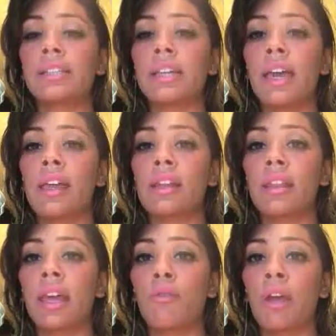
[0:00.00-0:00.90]
saying that
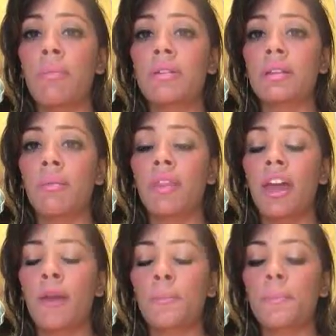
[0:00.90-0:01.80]
they raped
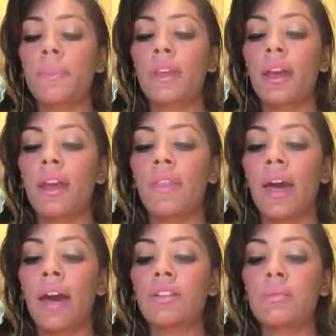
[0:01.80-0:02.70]
something. And
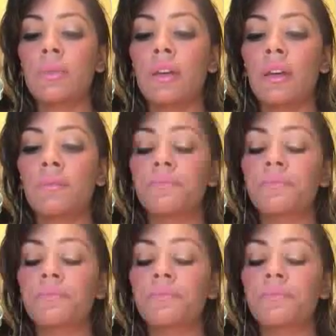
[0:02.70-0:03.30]
that, to me,